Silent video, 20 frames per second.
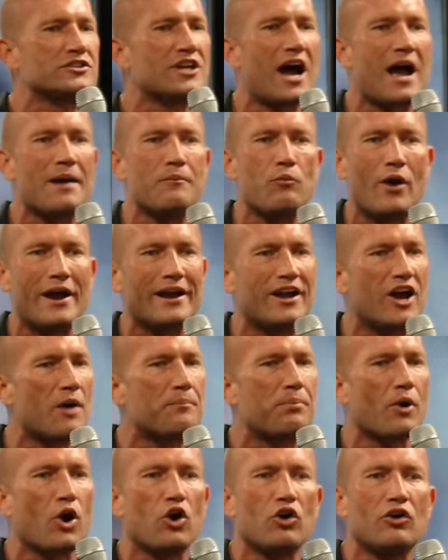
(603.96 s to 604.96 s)
time, wake
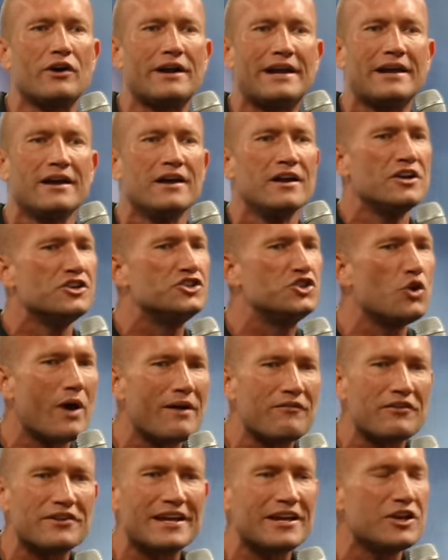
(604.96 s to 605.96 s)
up early, do
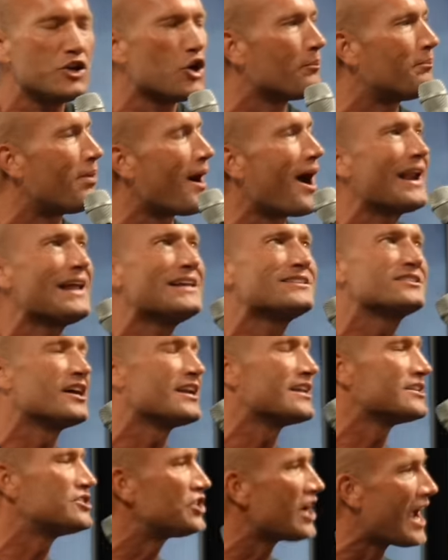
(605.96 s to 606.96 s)
everything. Your body's
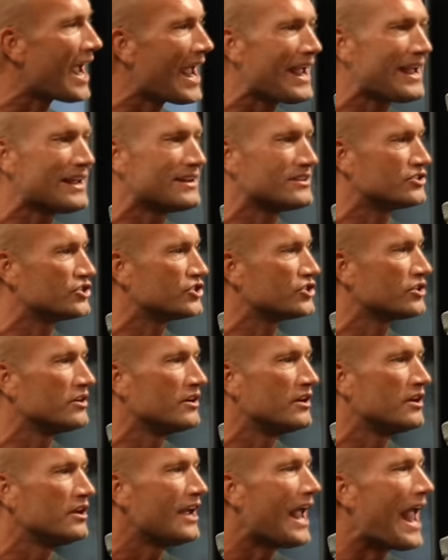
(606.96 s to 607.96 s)
gonna change.
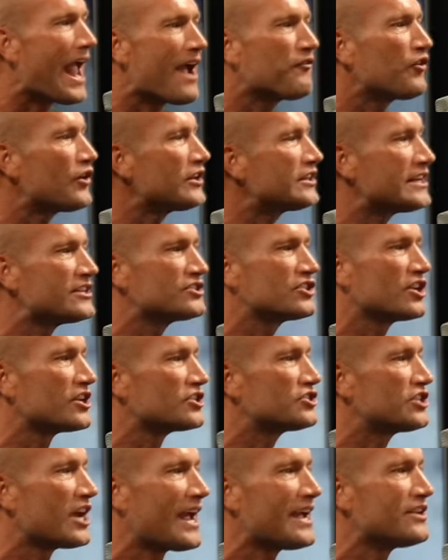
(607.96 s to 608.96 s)
Everything's gonna
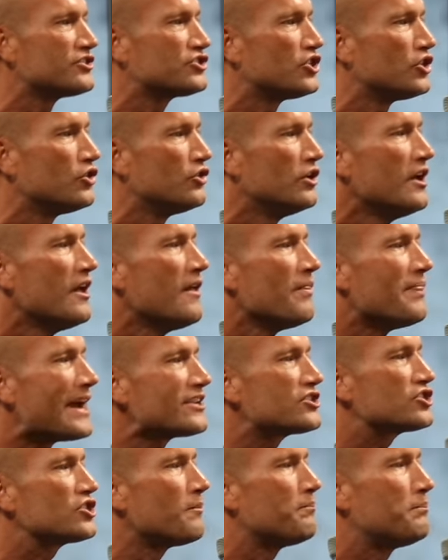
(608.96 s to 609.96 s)
change, dude.
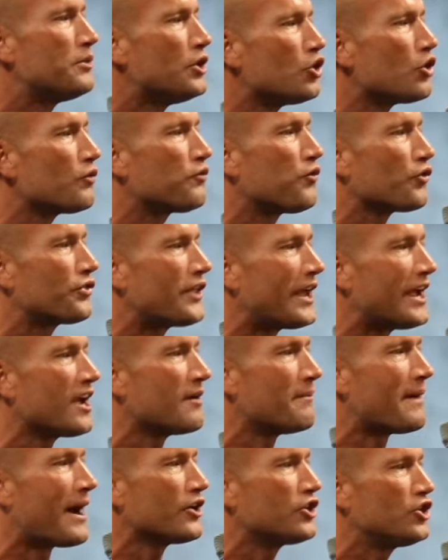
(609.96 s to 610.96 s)
That's the beautiful thing
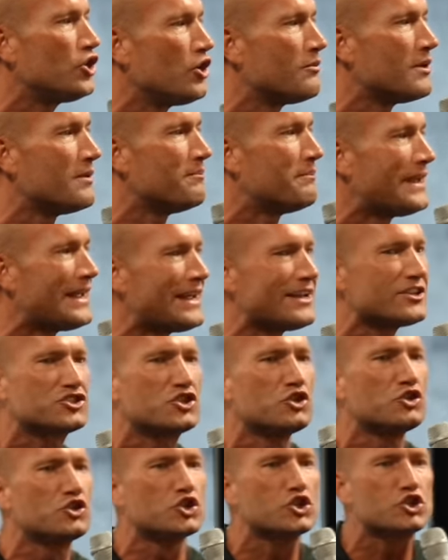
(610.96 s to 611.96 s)
about human beings,
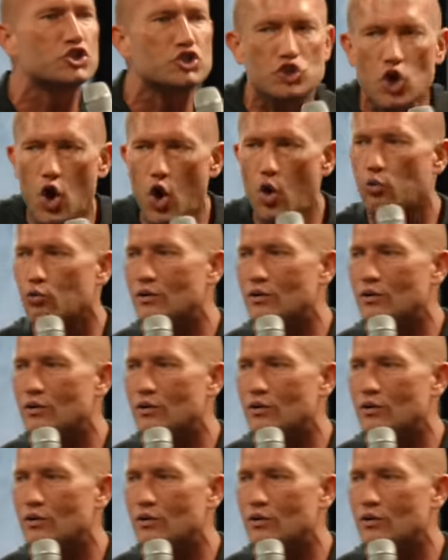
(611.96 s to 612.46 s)
dude. They're so